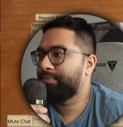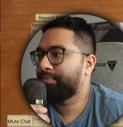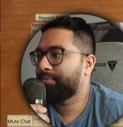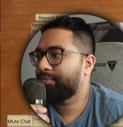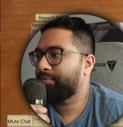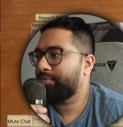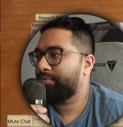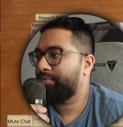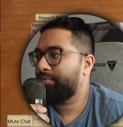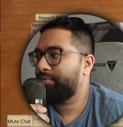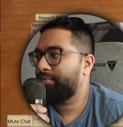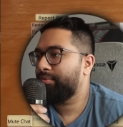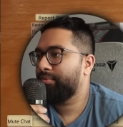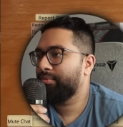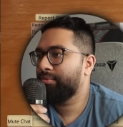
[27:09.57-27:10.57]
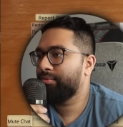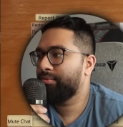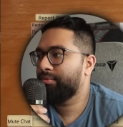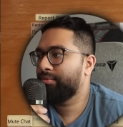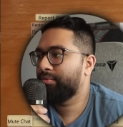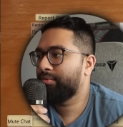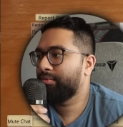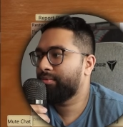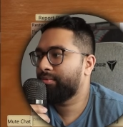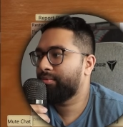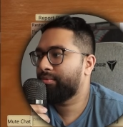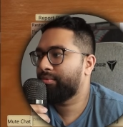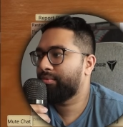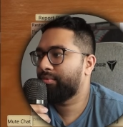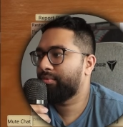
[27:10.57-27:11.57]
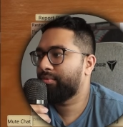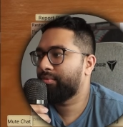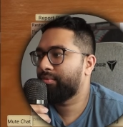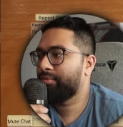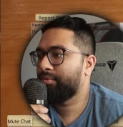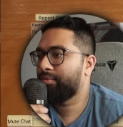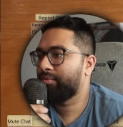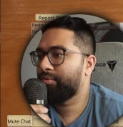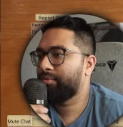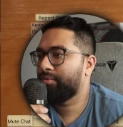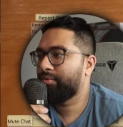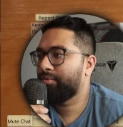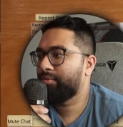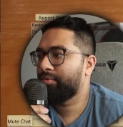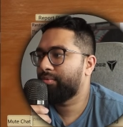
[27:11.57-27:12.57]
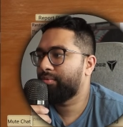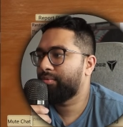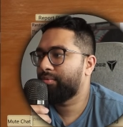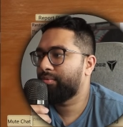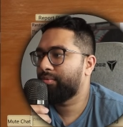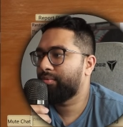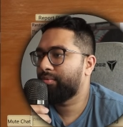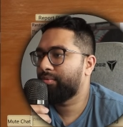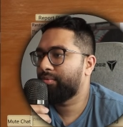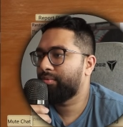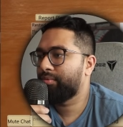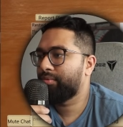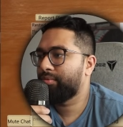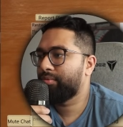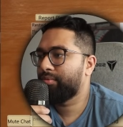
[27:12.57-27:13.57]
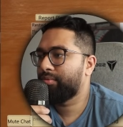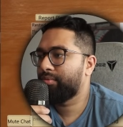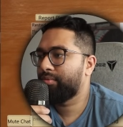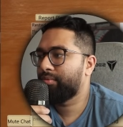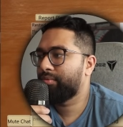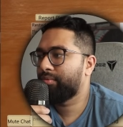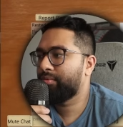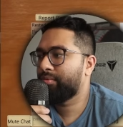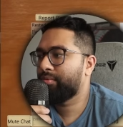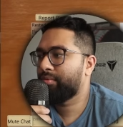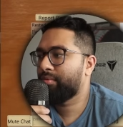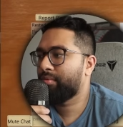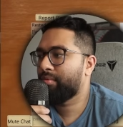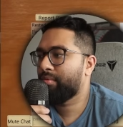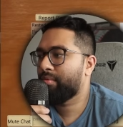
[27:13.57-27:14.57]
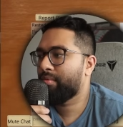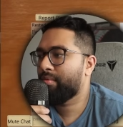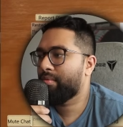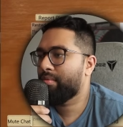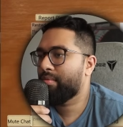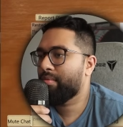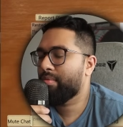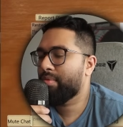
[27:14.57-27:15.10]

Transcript: No one is speaking in this clip.